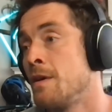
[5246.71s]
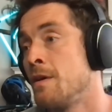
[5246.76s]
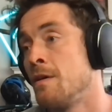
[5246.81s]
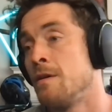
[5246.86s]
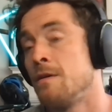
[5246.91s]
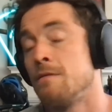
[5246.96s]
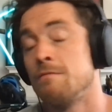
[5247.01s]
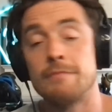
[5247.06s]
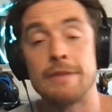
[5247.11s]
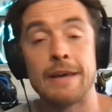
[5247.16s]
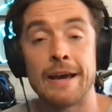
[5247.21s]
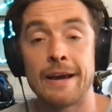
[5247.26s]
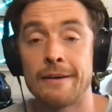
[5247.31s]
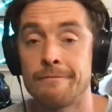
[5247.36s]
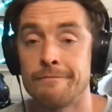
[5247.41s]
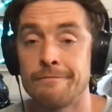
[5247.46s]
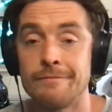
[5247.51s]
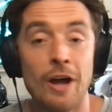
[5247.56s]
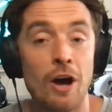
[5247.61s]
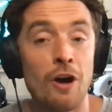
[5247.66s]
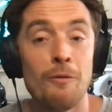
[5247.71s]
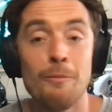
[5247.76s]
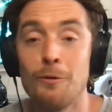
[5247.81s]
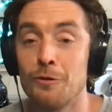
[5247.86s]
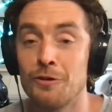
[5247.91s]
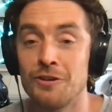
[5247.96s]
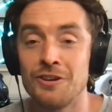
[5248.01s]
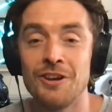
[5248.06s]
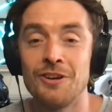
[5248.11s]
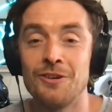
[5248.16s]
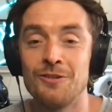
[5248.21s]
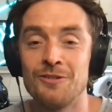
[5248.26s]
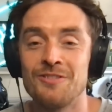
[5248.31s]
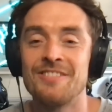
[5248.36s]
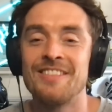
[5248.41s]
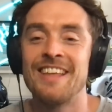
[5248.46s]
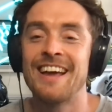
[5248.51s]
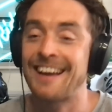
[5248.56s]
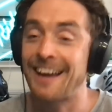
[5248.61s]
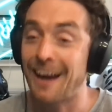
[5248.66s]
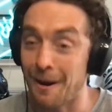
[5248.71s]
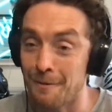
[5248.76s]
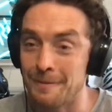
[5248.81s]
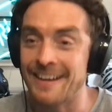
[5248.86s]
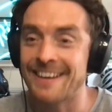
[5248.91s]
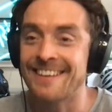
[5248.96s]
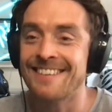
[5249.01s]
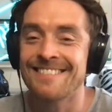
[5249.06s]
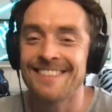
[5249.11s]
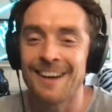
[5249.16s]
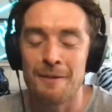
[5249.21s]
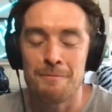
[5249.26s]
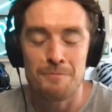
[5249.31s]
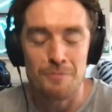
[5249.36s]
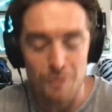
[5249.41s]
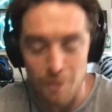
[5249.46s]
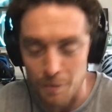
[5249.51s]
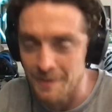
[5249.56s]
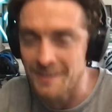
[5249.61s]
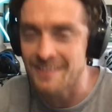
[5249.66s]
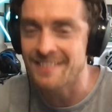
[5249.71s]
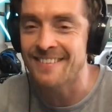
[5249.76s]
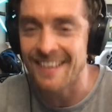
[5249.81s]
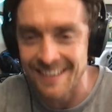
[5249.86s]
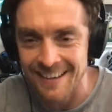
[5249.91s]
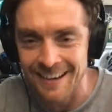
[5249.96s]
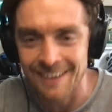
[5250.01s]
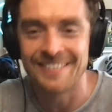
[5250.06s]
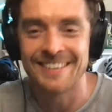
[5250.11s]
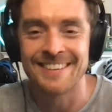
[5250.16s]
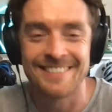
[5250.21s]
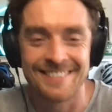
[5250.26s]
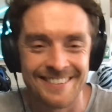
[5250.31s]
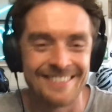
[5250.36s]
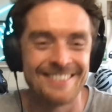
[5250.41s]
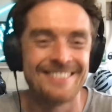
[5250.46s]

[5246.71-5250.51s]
Yeah, no more news. They're coming. I promise they're coming soon.